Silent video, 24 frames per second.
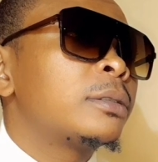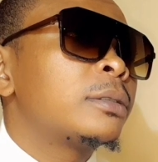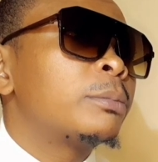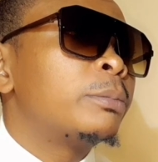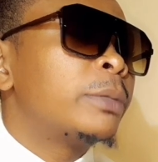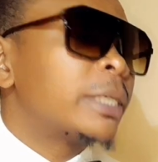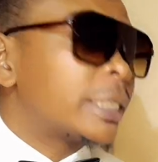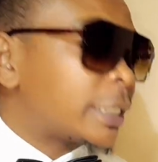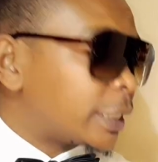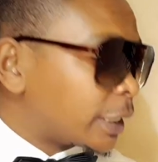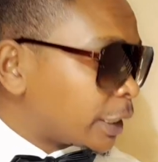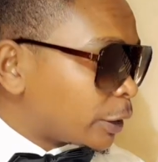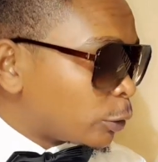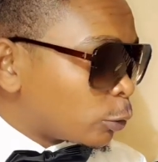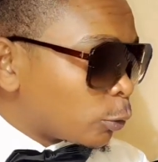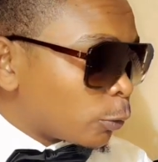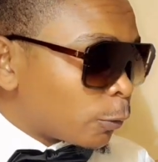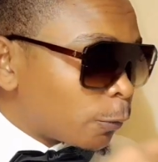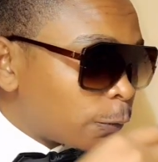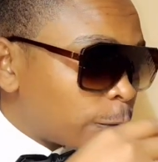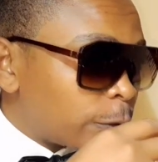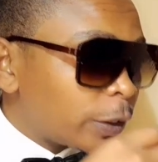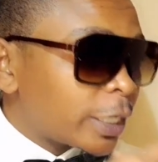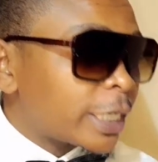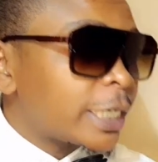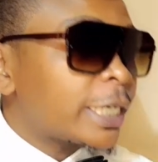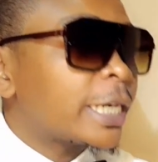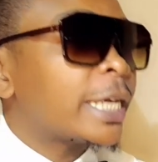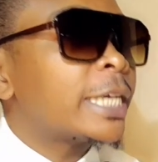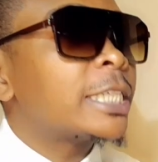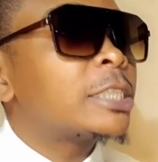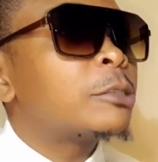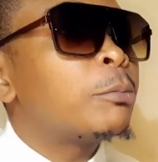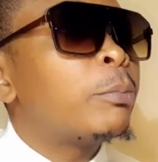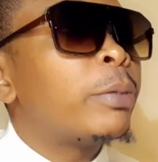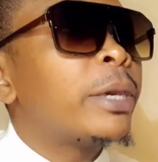making you very
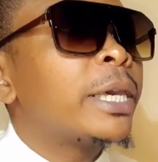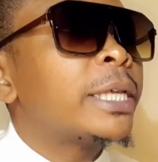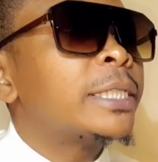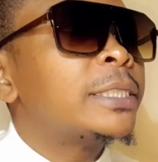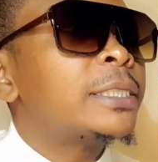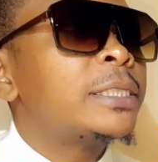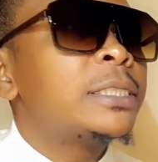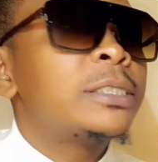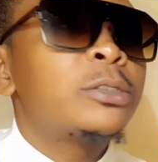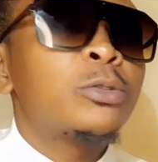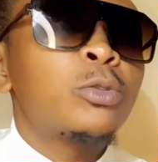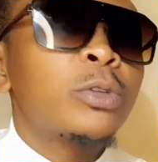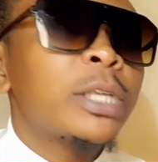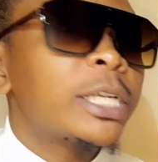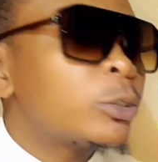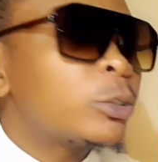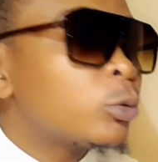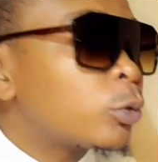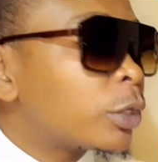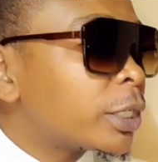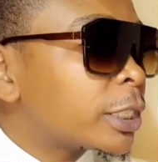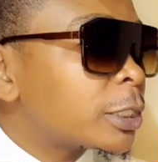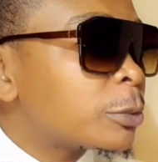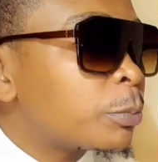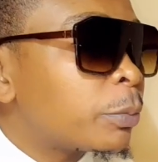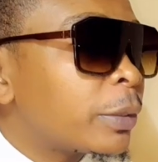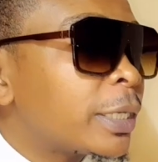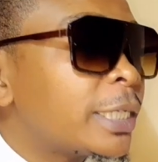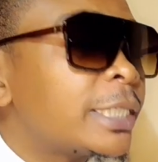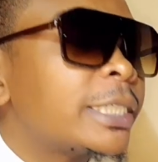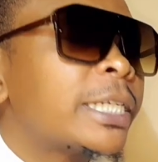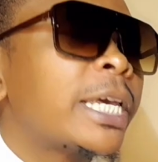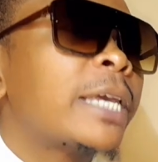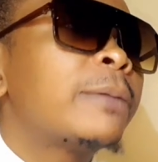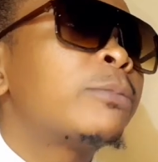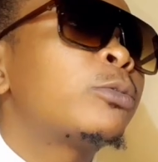nice beds so that you can
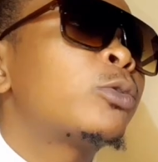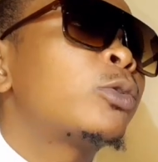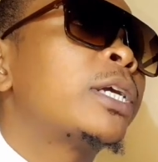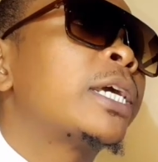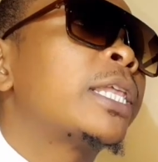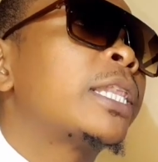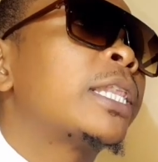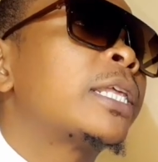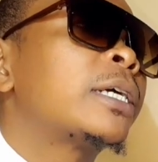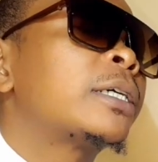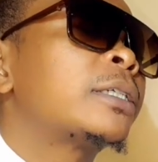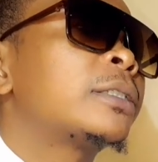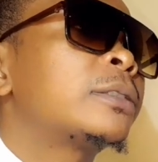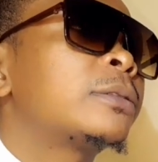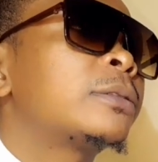spend time together